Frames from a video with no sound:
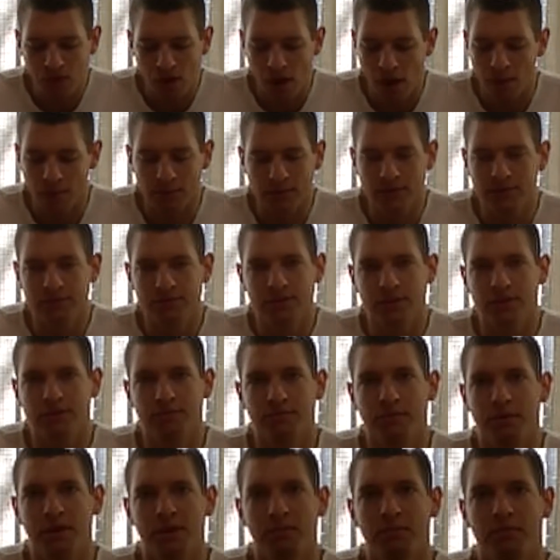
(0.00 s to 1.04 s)
I wouldn't say it's
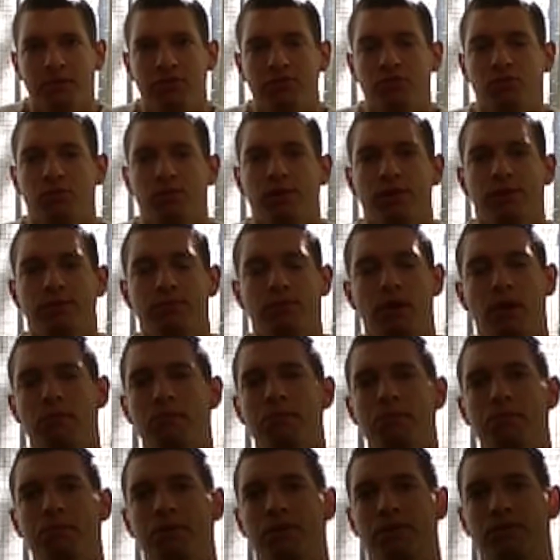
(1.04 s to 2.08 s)
making much sweeter,
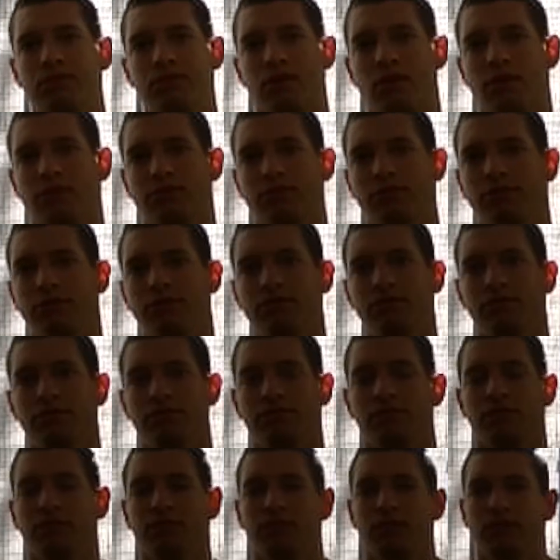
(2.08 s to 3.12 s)
probably because cottage cheese in
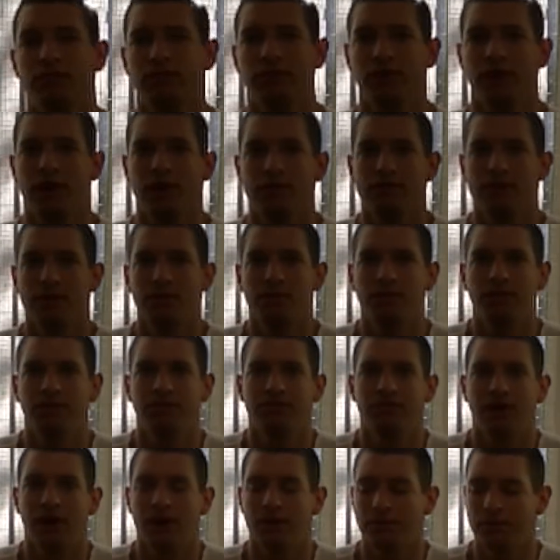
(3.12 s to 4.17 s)
itself doesn't have that much
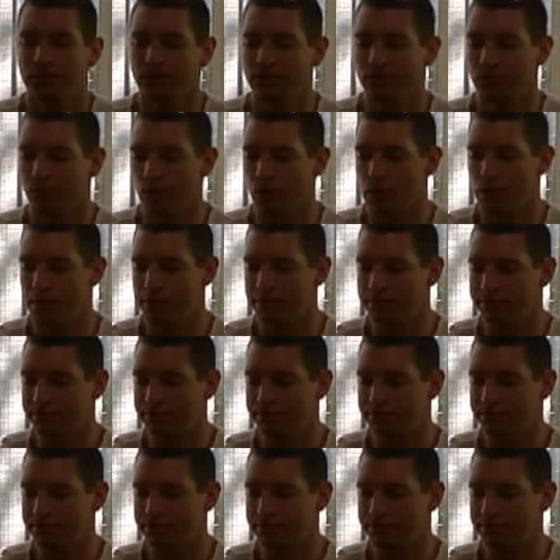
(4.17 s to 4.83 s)
sourness to it.